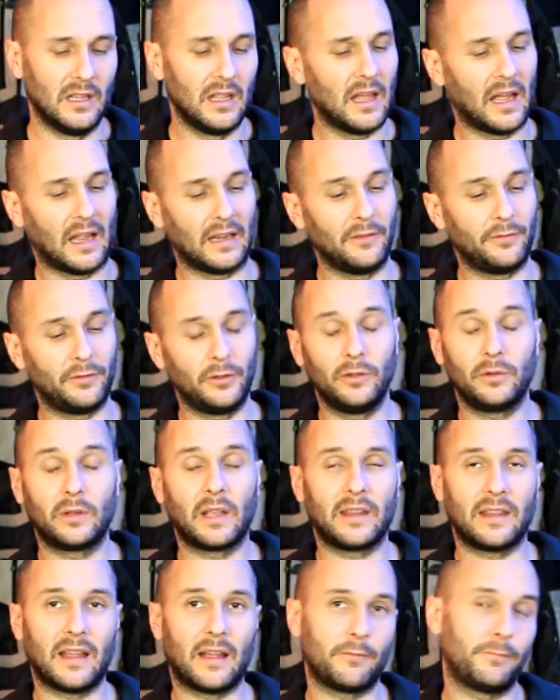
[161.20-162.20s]
And if you
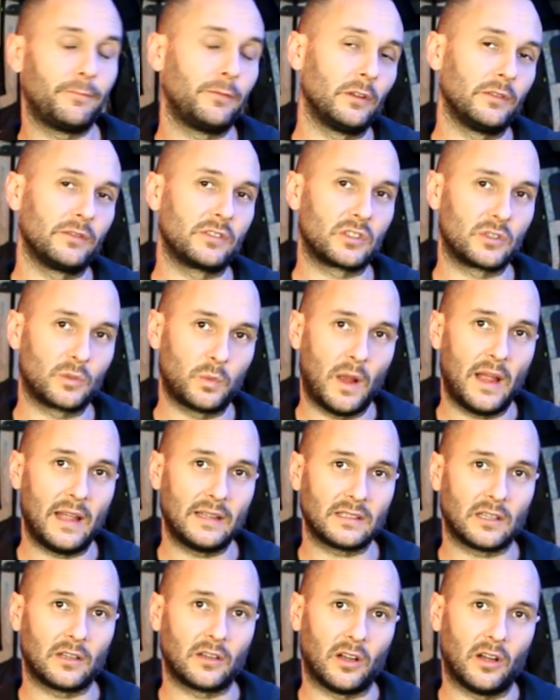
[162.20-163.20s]
get that full of
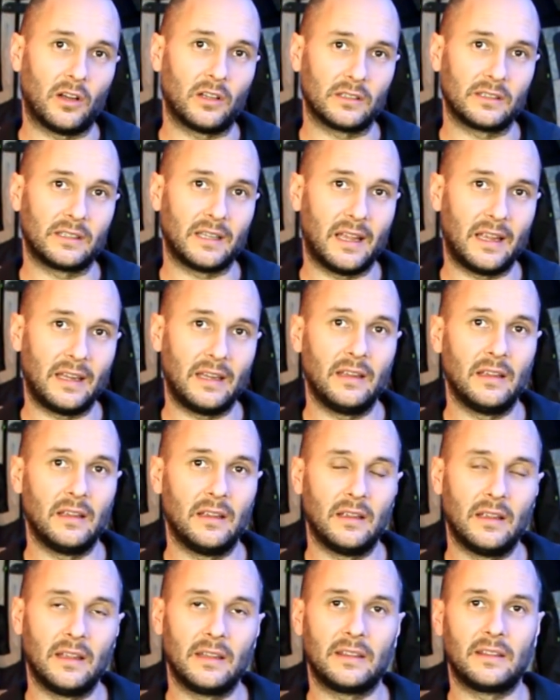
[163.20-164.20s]
sweat on a hot day,
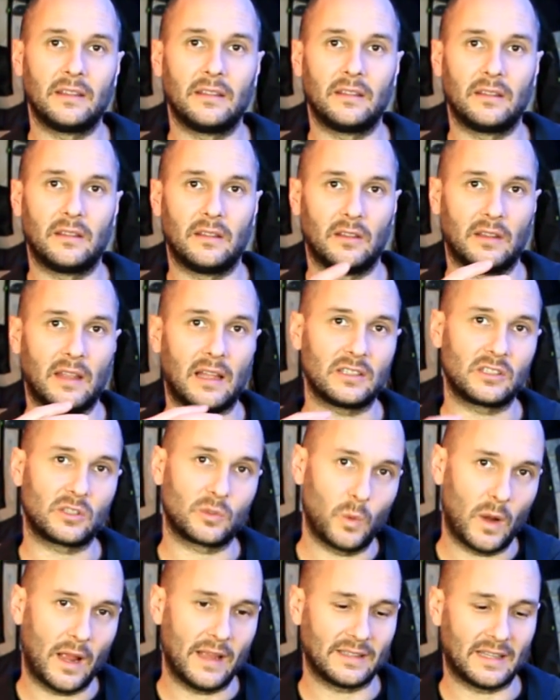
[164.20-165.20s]
that
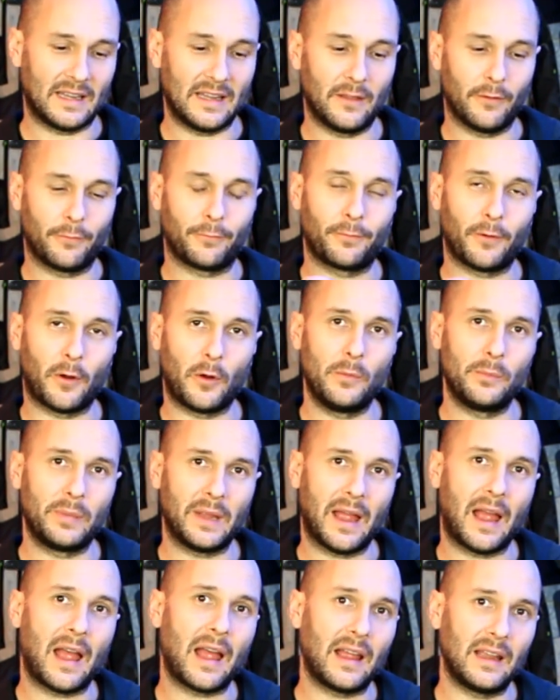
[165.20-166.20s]
sweat's in the foam
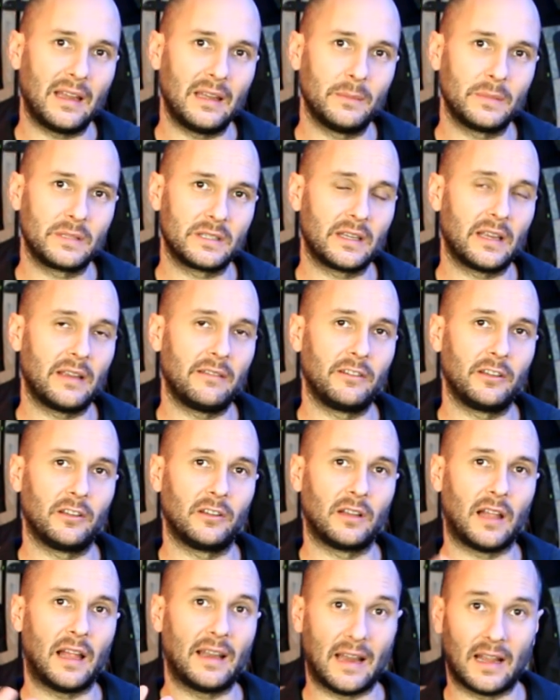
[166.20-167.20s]
behind the
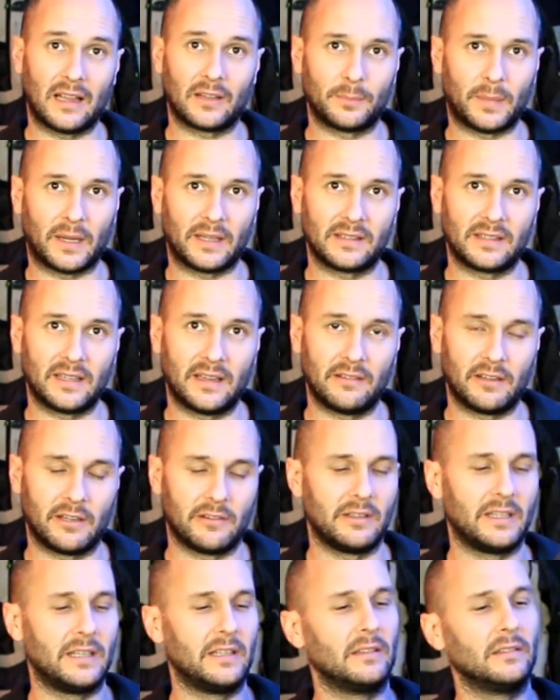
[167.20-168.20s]
material and has bacteria
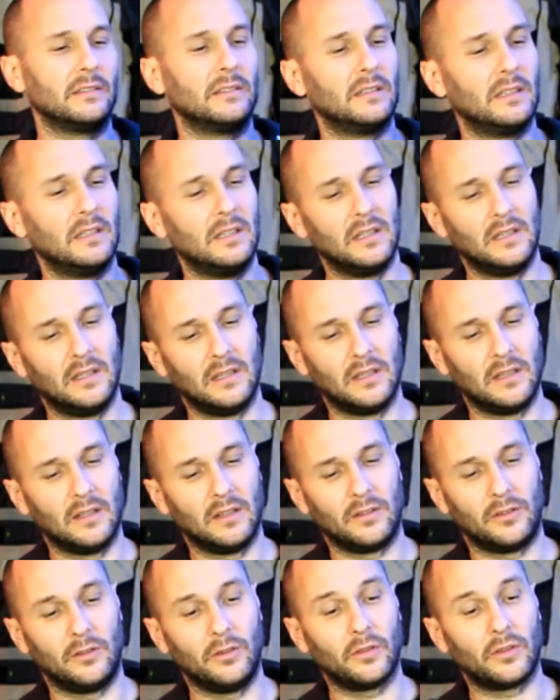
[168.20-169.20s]
in it.
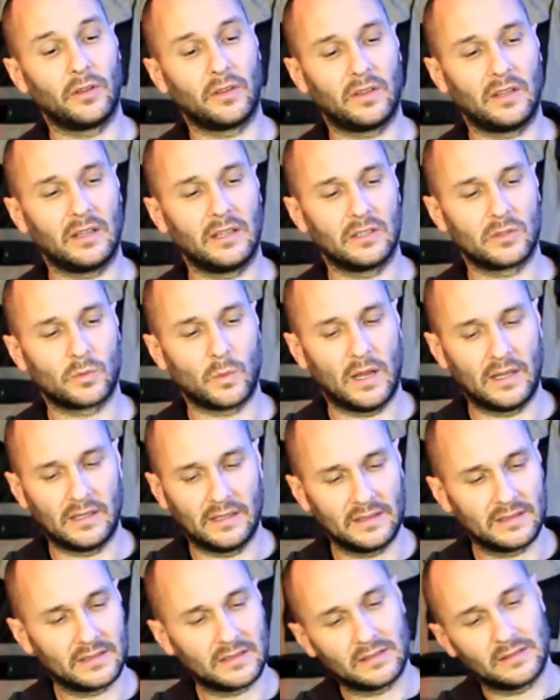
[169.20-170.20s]
The other thing as well
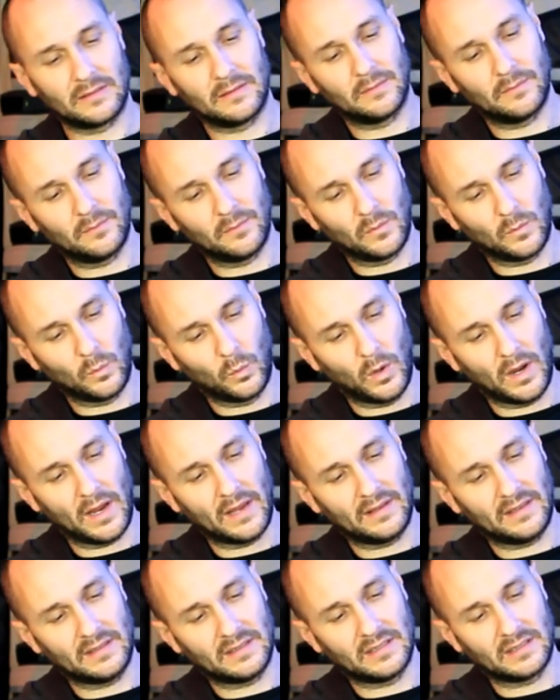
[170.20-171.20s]
is, where
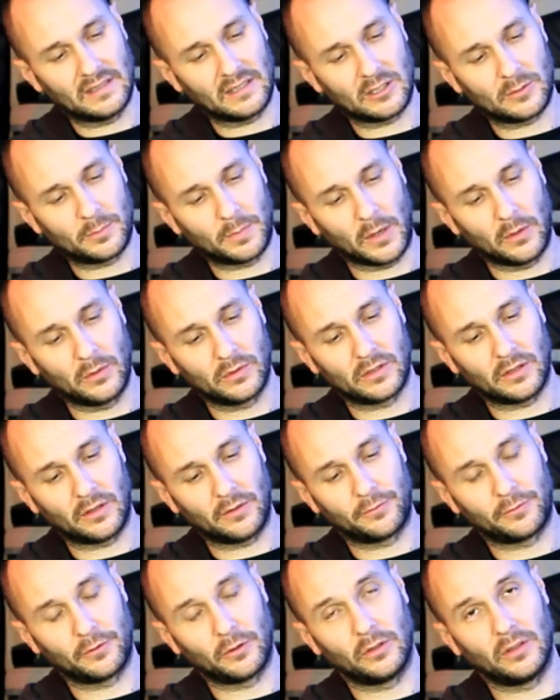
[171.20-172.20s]
this is exposed at the
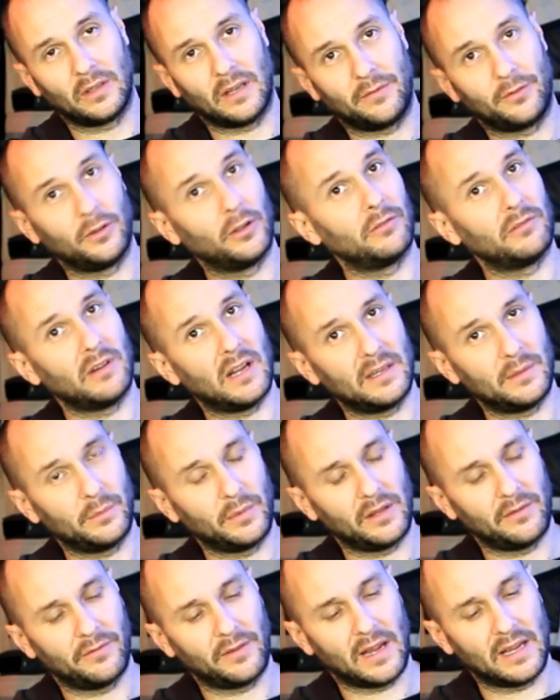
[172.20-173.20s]
front, if you're riding with
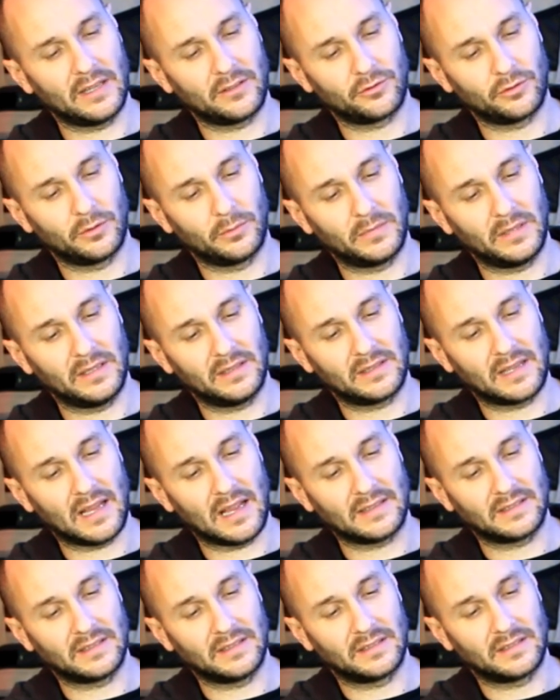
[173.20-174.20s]
your visor up, this
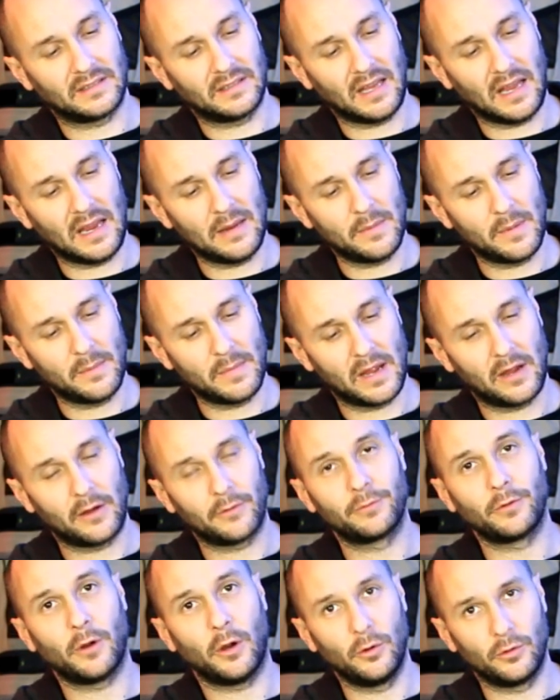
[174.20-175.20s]
gets the same amount
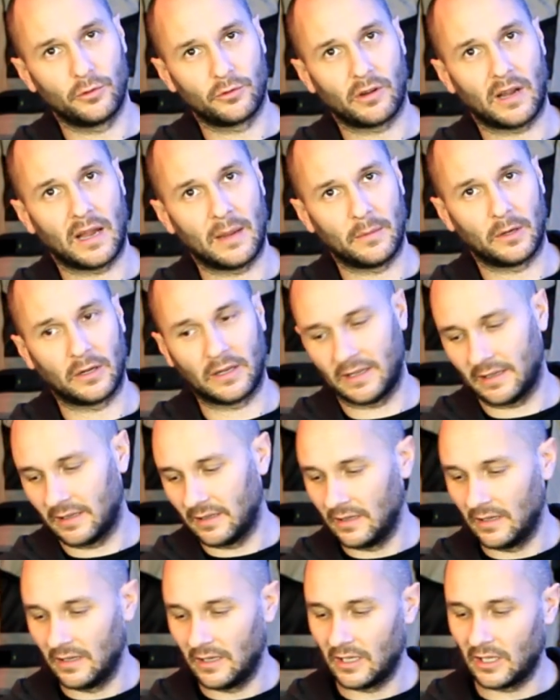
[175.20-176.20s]
of road grime on it
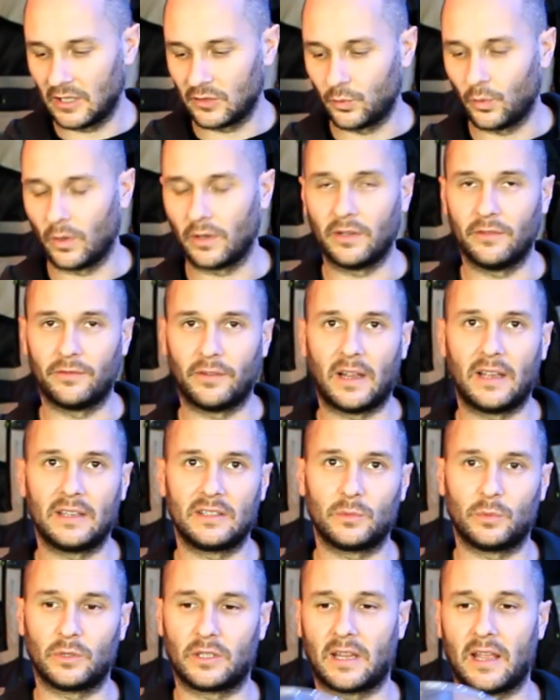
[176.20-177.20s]
as what your
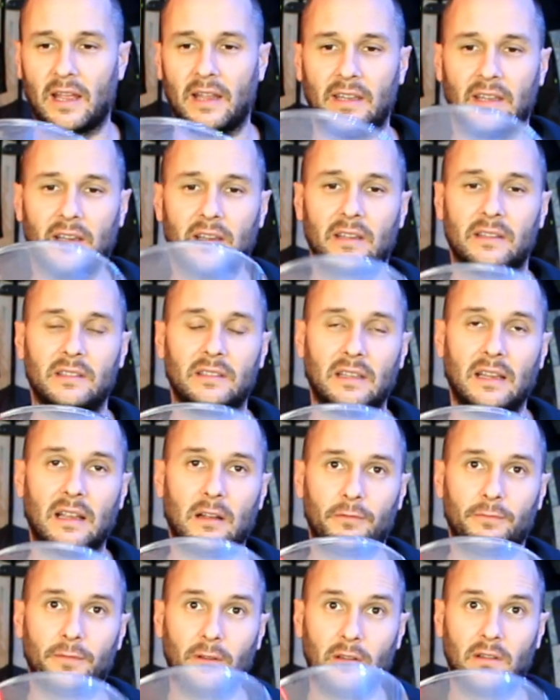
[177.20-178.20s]
visor would get. And you can see how
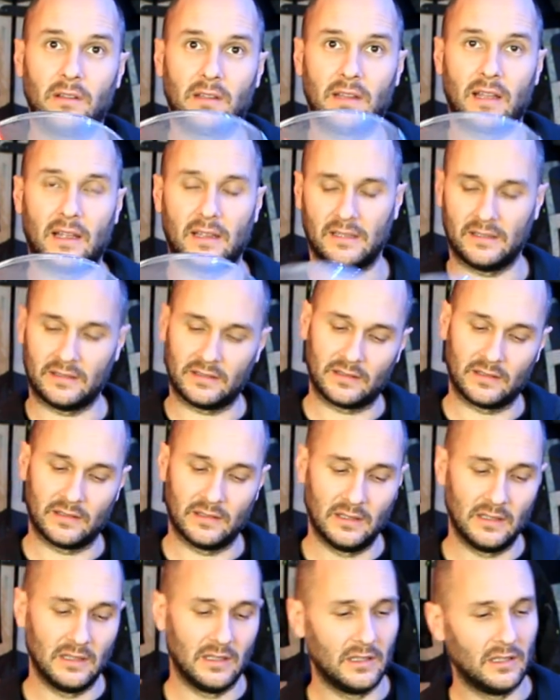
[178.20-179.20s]
filthy that is.
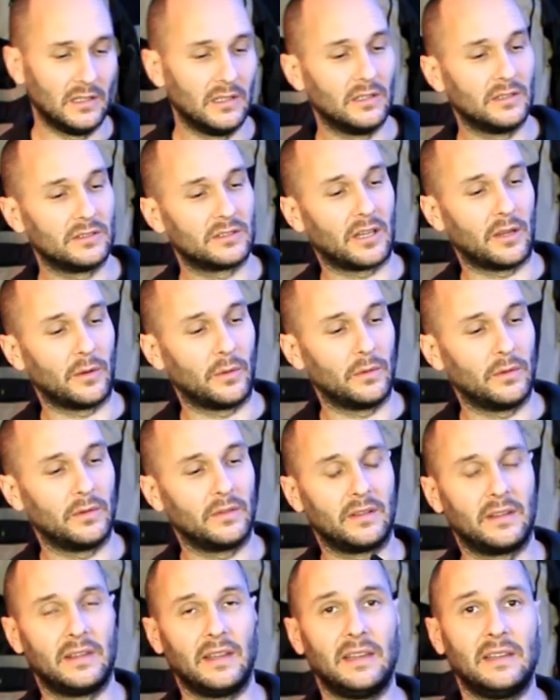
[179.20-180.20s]
So
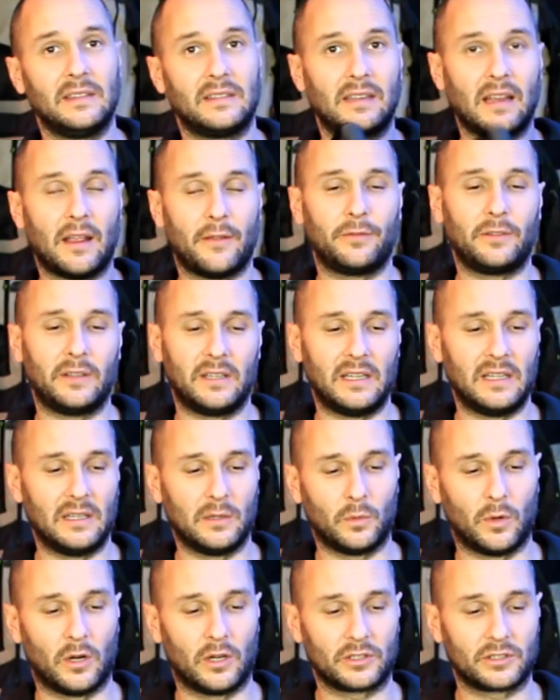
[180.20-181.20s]
these definitely need a
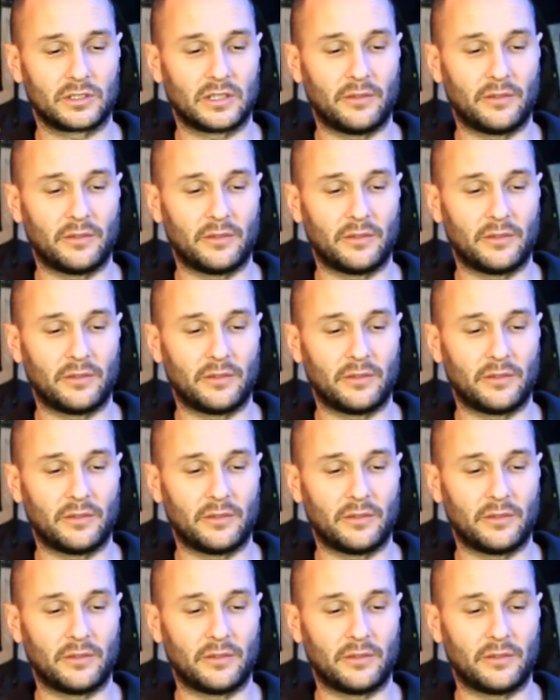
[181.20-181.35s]
wash.